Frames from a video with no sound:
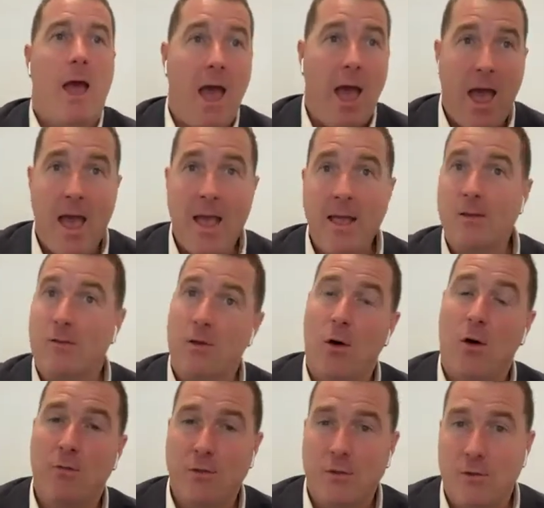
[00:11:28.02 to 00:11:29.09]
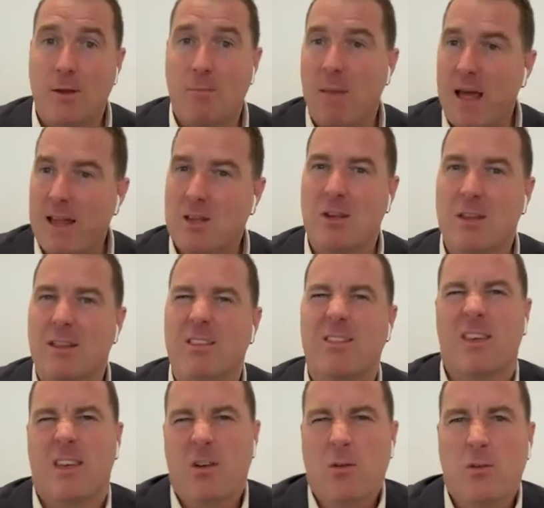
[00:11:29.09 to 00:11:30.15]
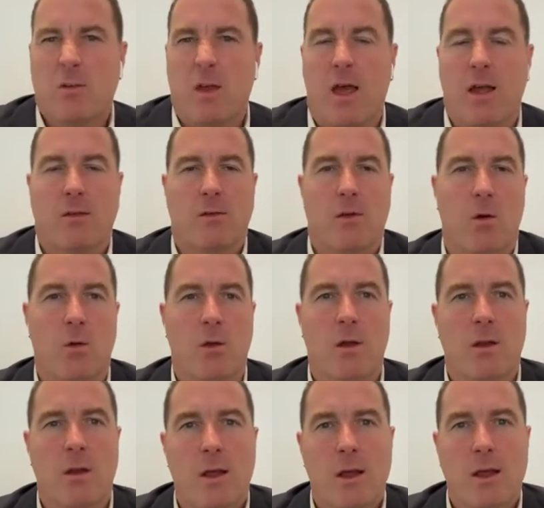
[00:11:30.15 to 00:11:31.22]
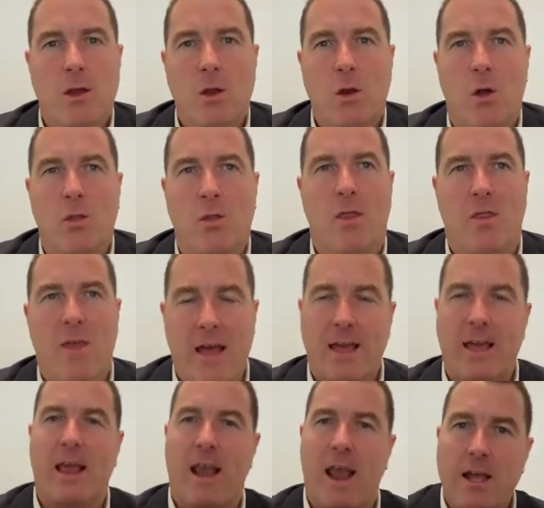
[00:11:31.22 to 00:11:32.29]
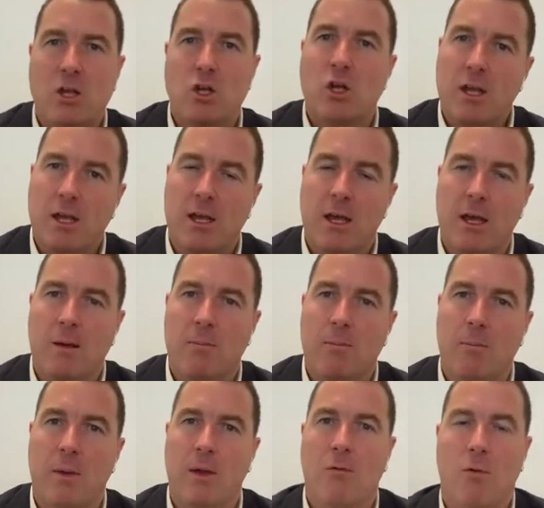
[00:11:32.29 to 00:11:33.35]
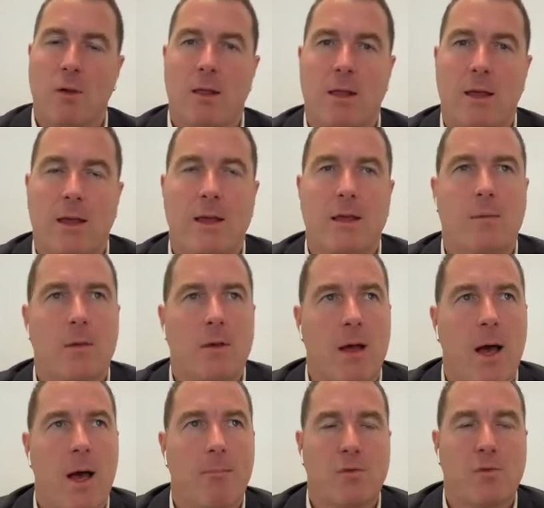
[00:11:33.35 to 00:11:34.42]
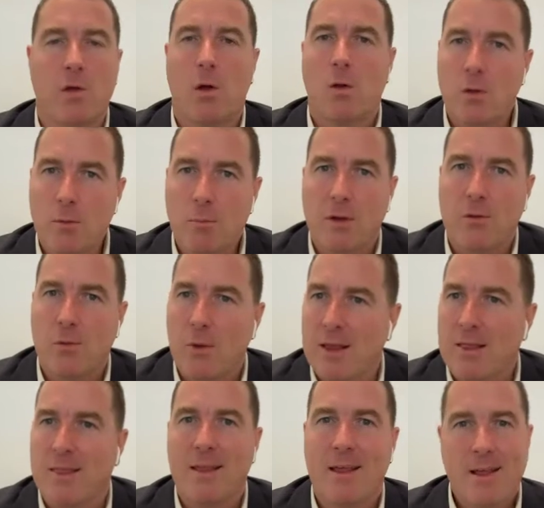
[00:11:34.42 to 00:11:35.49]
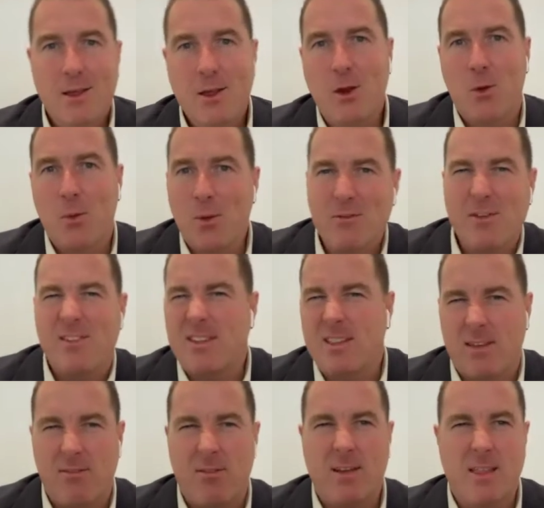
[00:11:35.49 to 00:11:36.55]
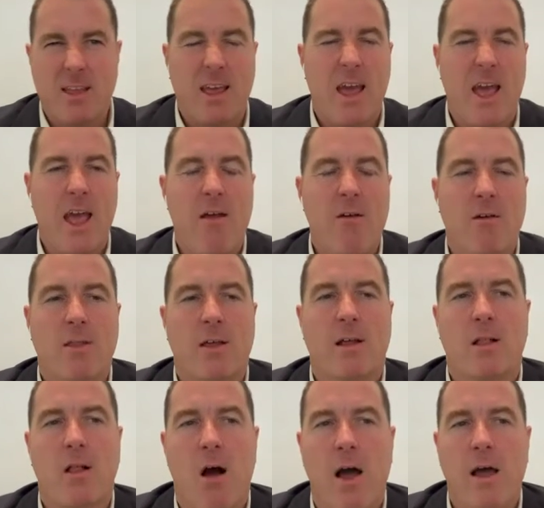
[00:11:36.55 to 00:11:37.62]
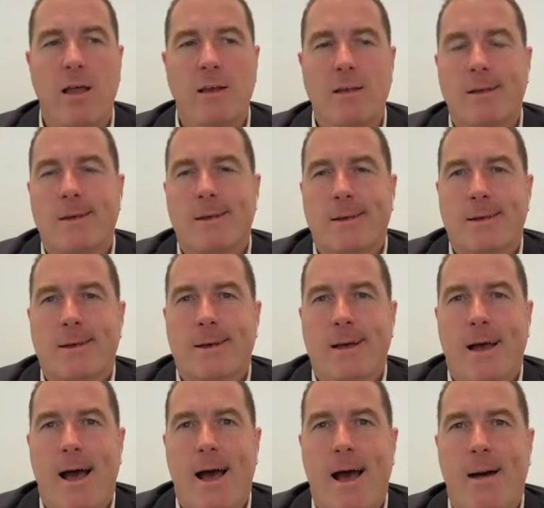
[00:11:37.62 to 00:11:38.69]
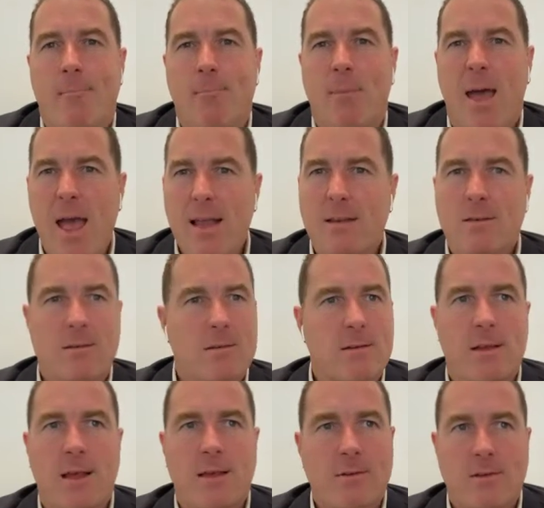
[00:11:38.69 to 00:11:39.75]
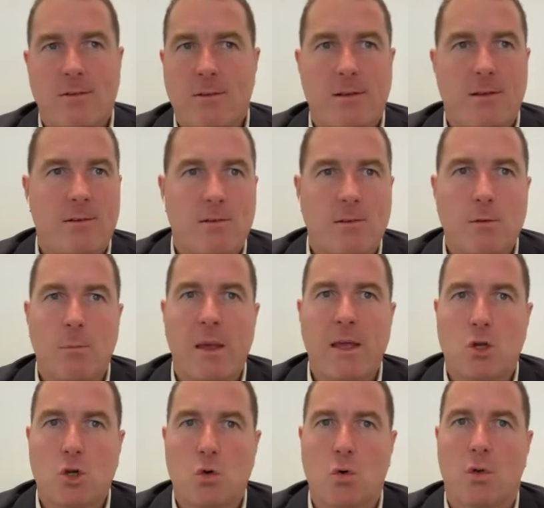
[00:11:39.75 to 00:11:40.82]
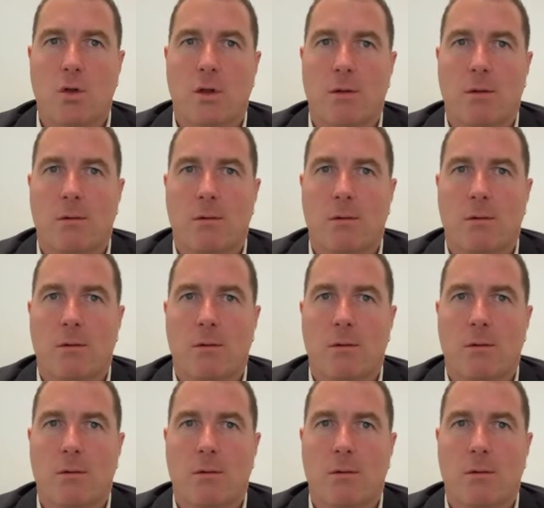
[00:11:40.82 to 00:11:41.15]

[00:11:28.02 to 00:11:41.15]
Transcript: And obviously matching the skill set so that that connection can be really solid between whoever's delivering the care and the client. And as I said, to just make sure that